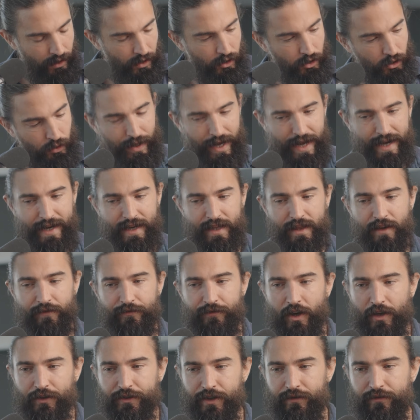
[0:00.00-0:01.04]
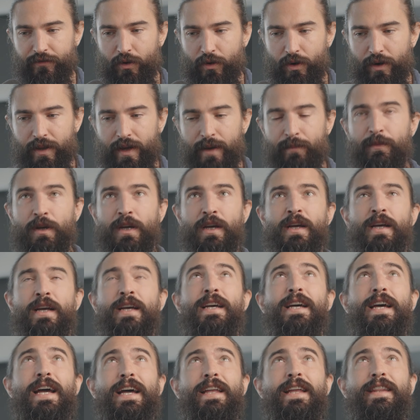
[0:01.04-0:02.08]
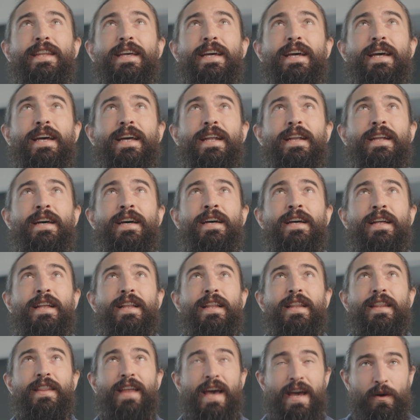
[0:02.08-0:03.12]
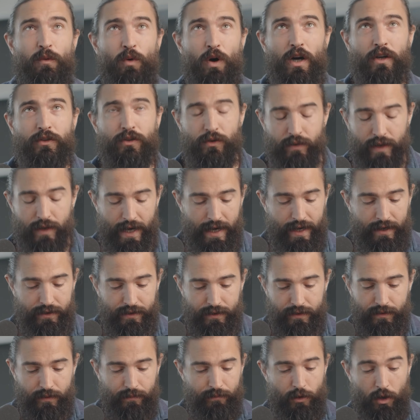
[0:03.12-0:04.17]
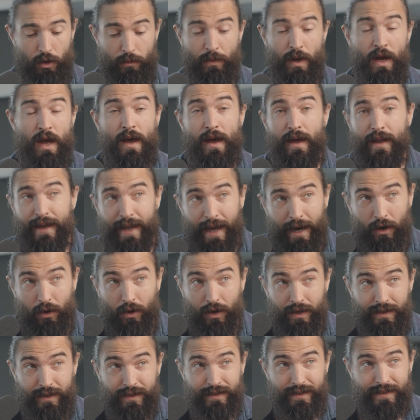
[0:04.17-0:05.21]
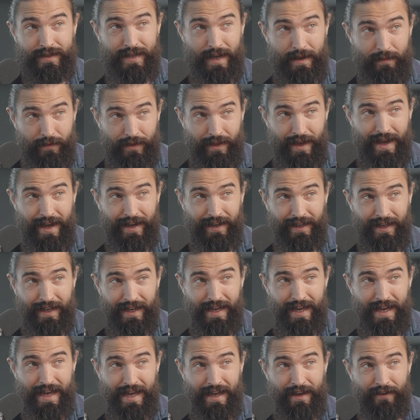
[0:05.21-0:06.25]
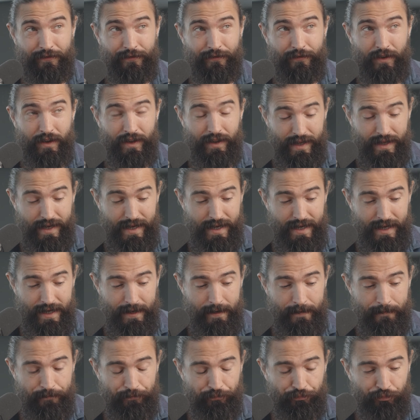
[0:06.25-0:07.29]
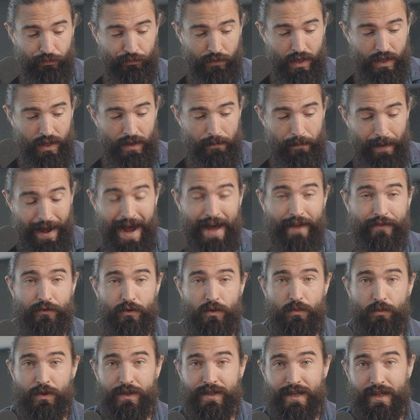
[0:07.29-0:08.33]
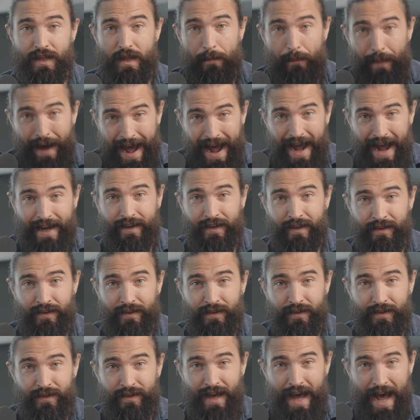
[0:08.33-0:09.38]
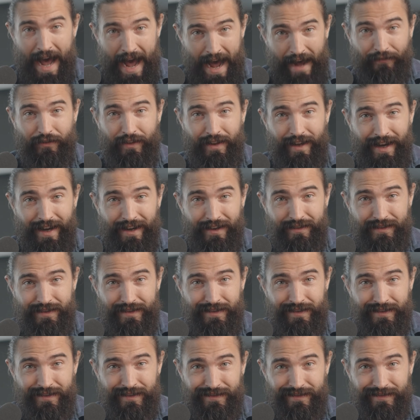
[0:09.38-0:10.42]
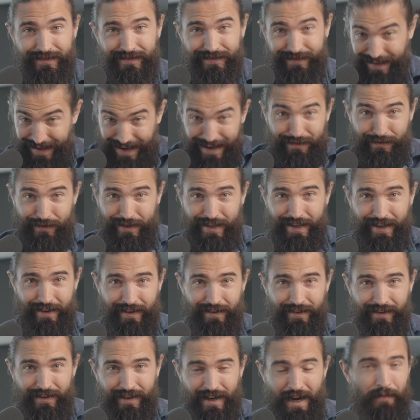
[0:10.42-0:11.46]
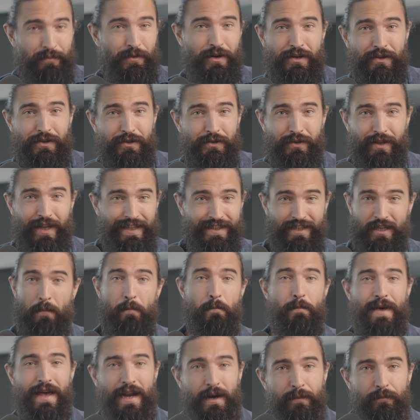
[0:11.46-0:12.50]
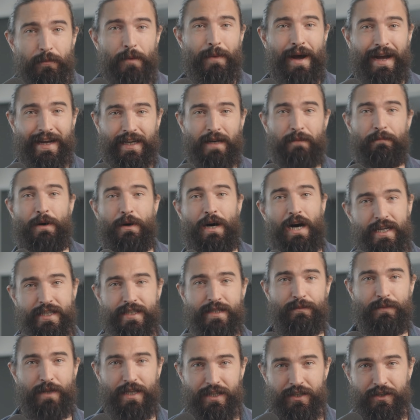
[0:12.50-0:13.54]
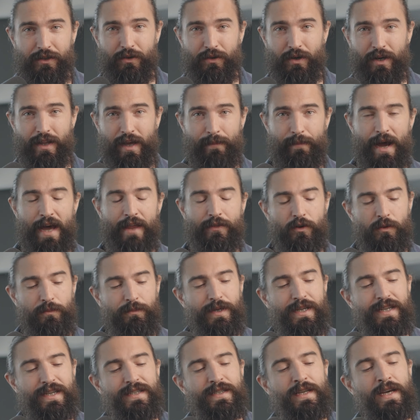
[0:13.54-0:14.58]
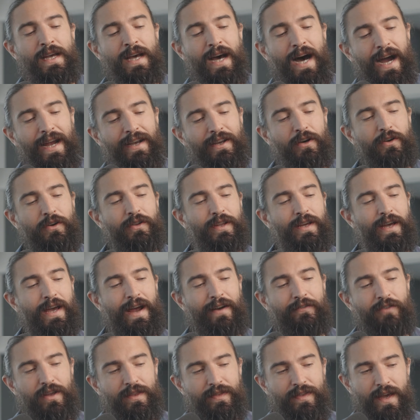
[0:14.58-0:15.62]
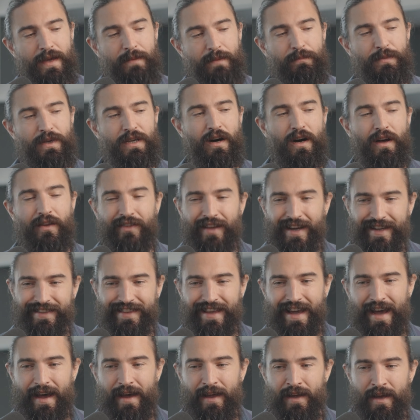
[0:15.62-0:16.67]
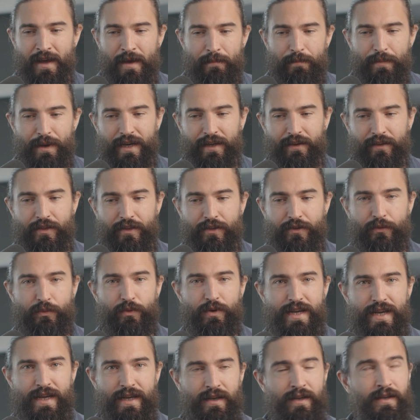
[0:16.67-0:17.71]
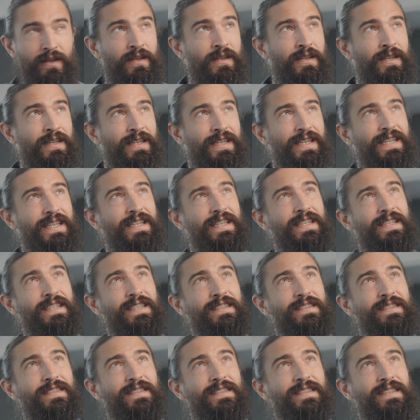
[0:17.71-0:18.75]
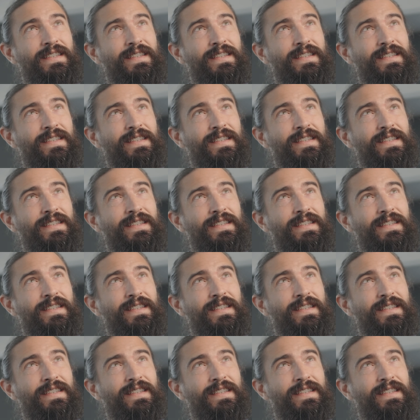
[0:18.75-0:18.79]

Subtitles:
creating the filter for them, and then they walk through the house, boom. Now, same thing, if the bathroom was in the back half of the house, I don't care. I'm going to do like the minimum I can possibly do on that bathroom, because I know that everything beyond like that big three is